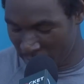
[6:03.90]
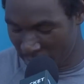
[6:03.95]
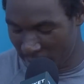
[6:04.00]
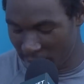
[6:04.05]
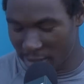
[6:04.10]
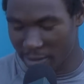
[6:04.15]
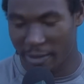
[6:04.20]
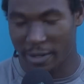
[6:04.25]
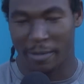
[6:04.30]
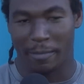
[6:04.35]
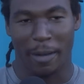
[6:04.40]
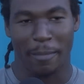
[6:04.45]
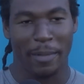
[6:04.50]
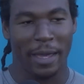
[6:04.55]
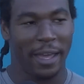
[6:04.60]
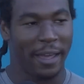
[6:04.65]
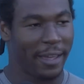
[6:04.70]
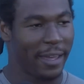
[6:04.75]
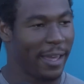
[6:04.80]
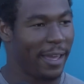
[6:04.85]
This is going in my
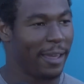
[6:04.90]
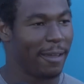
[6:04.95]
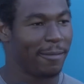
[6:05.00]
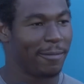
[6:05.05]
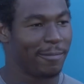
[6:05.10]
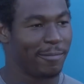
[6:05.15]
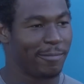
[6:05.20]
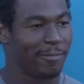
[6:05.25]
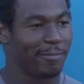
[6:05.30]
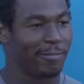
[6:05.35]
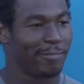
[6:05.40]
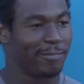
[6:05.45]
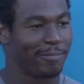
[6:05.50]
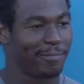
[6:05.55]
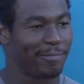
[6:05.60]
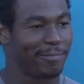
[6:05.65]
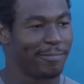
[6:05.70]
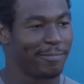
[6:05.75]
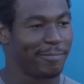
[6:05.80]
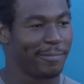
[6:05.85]
man cave.
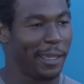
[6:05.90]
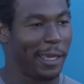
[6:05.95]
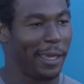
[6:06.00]
Okay.